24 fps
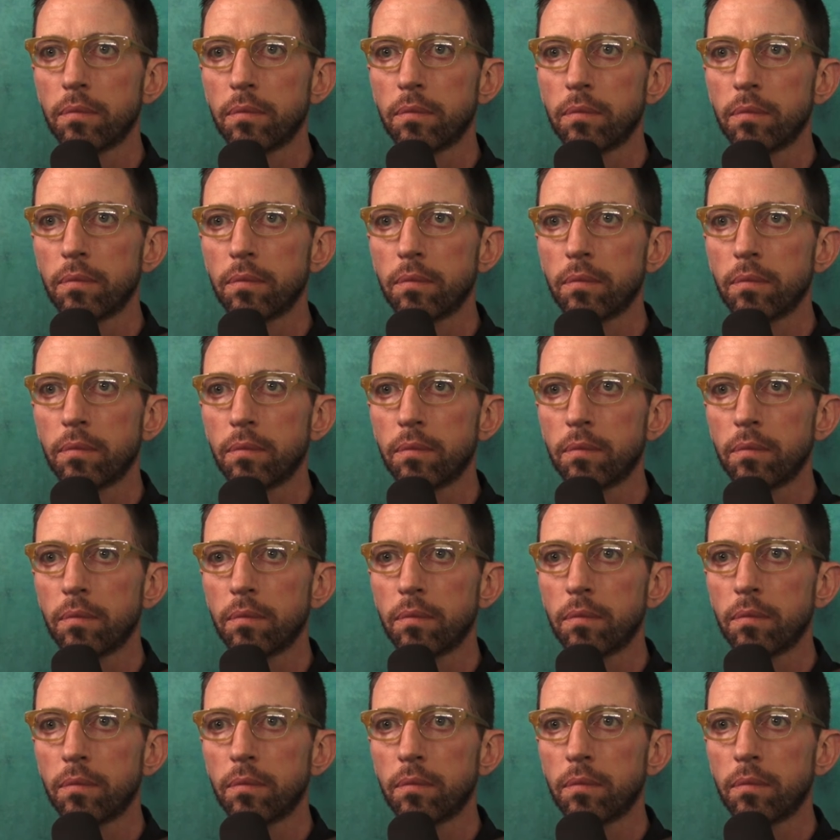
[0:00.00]

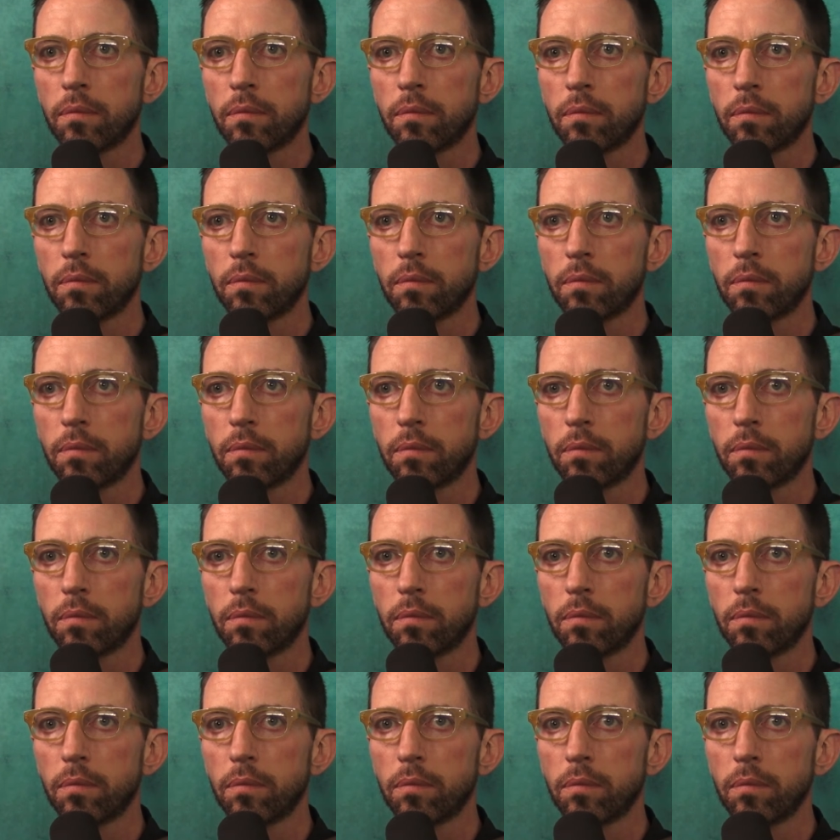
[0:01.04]

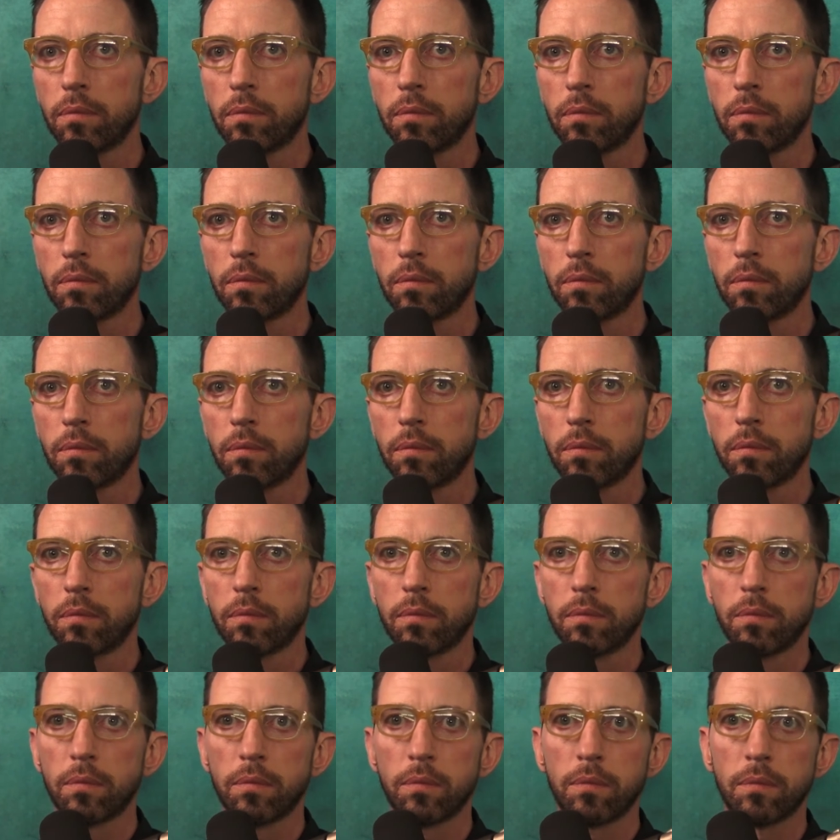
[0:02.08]

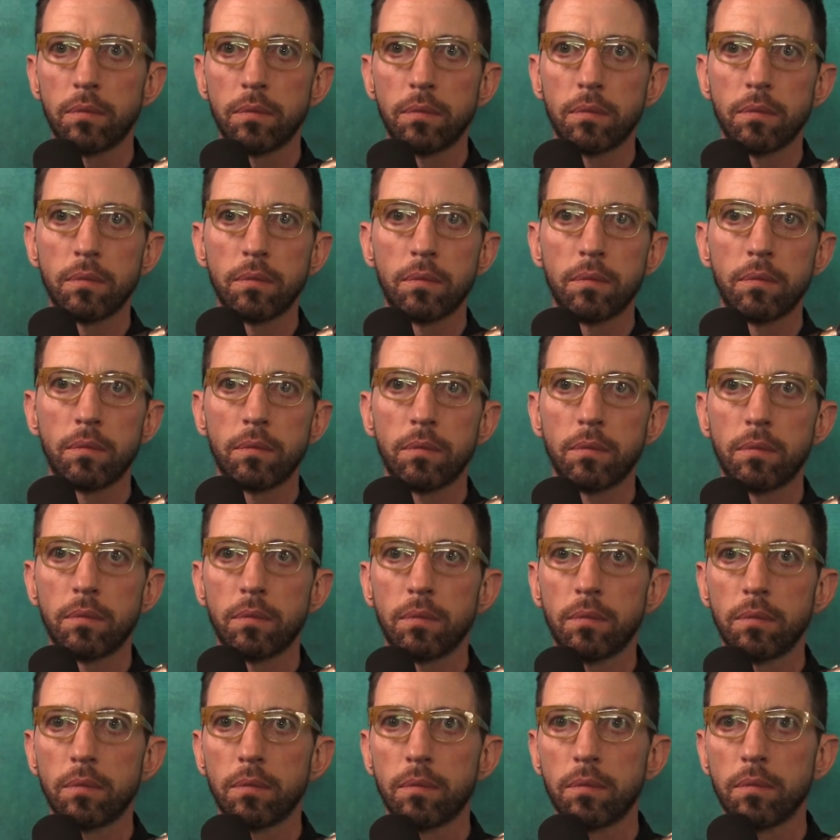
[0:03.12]

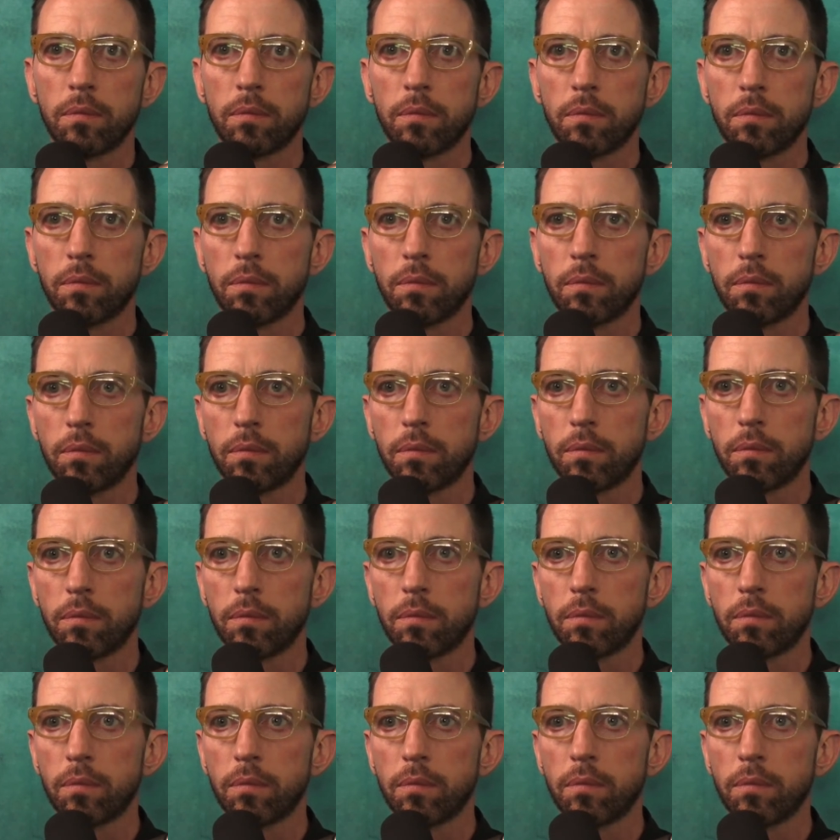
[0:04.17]

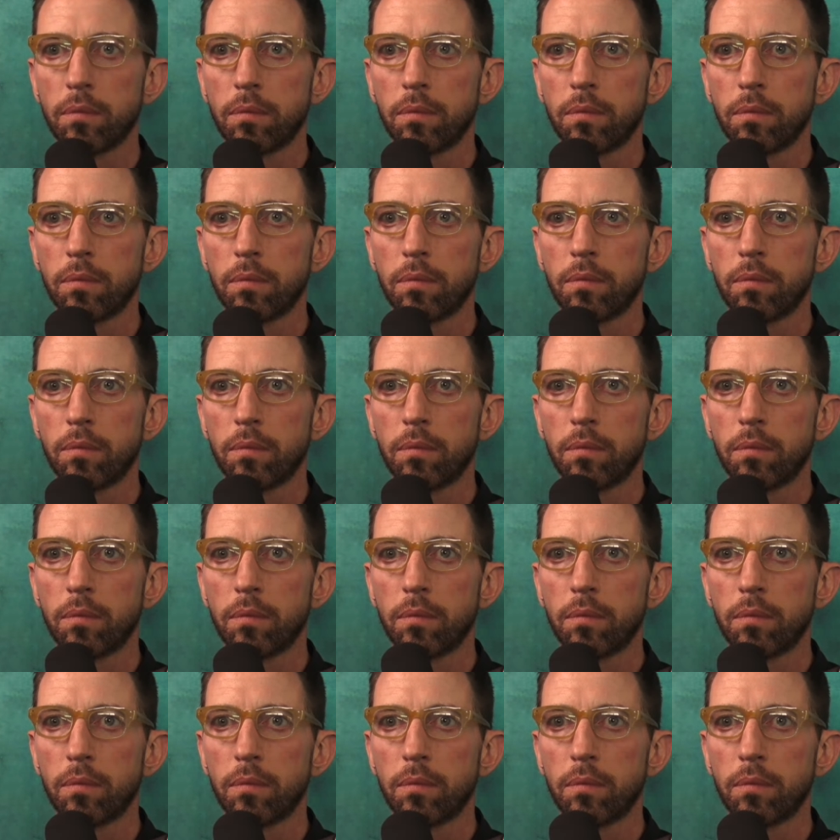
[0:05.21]
(silent)